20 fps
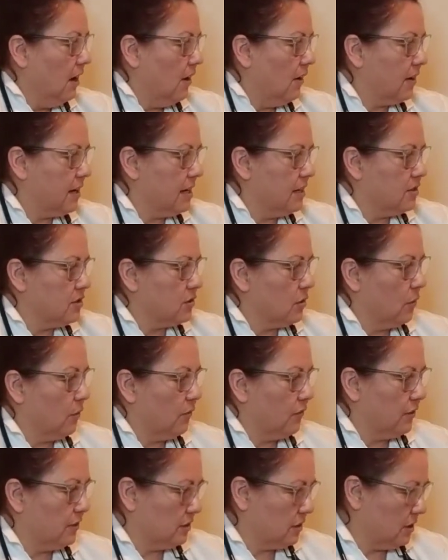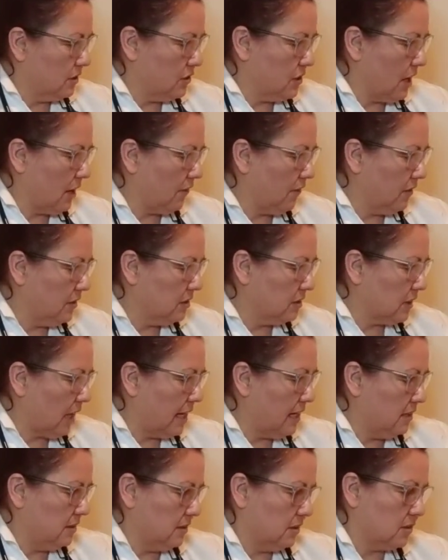Okay, so to check for
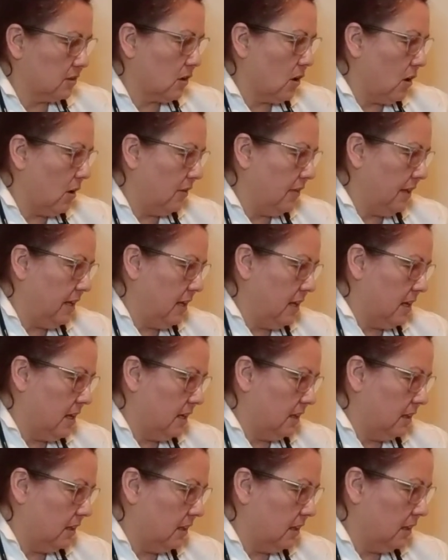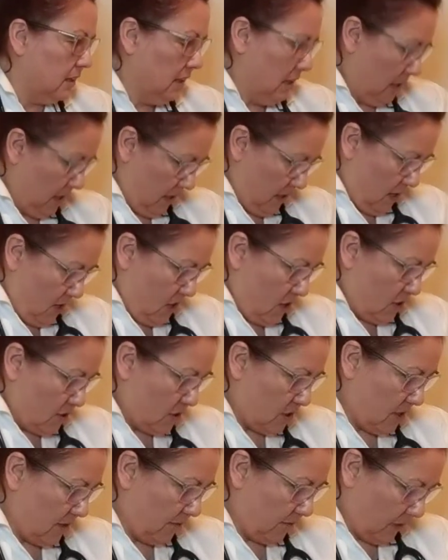ascites, it's called the
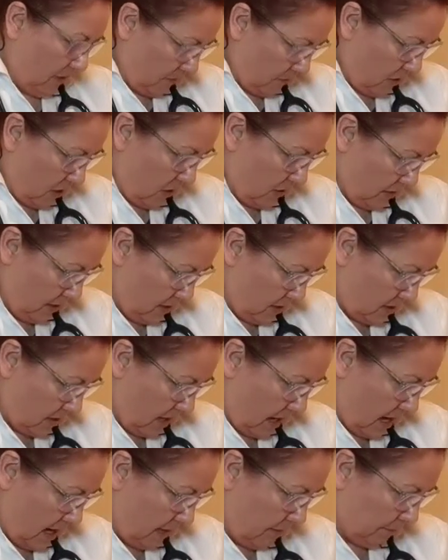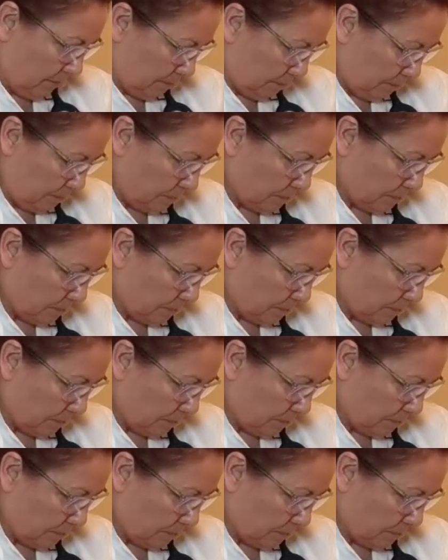shift of dullness sign.